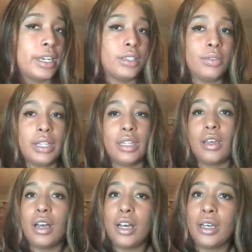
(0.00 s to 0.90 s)
It's really
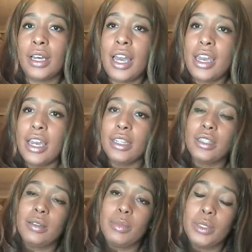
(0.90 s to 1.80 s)
long, it's
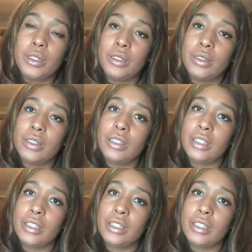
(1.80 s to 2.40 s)
smooth,